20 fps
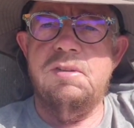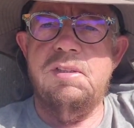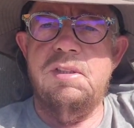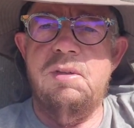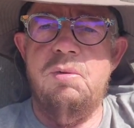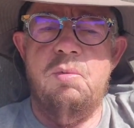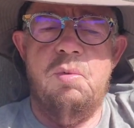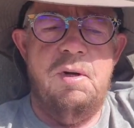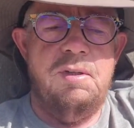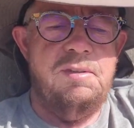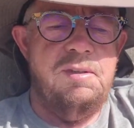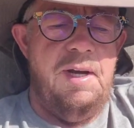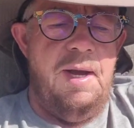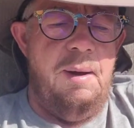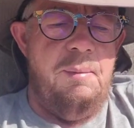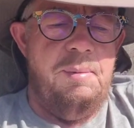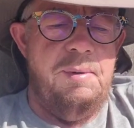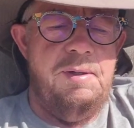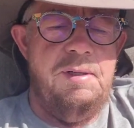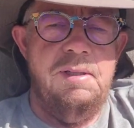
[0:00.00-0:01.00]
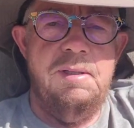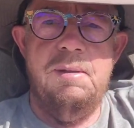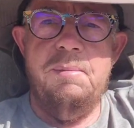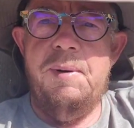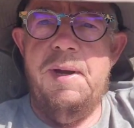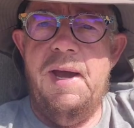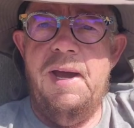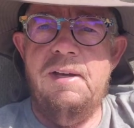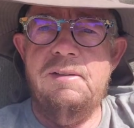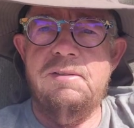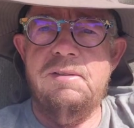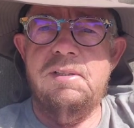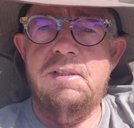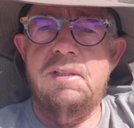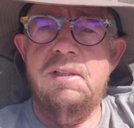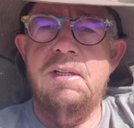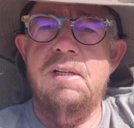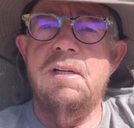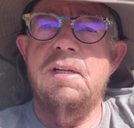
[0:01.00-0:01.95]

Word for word: and see what's happened in the past.